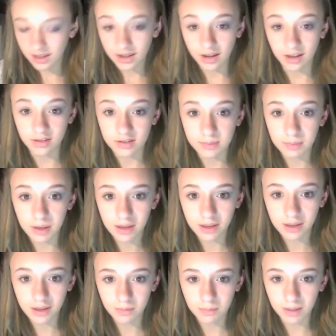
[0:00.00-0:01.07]
Now
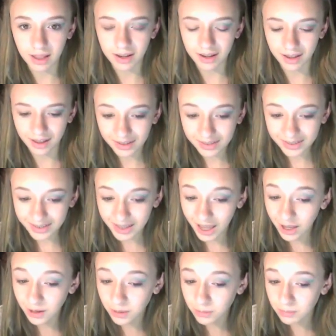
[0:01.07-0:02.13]
speaking of blending, get
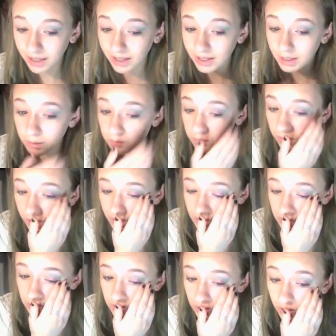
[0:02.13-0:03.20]
your blending
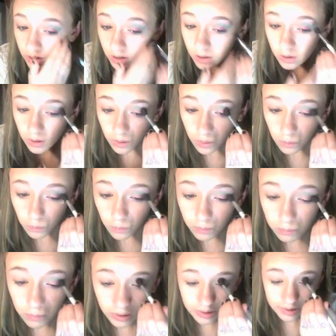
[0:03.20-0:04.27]
brush one
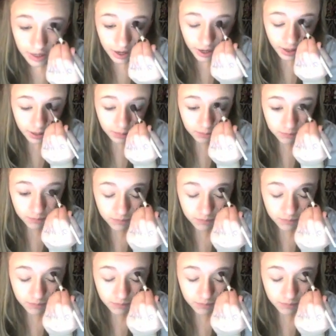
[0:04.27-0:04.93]
more time.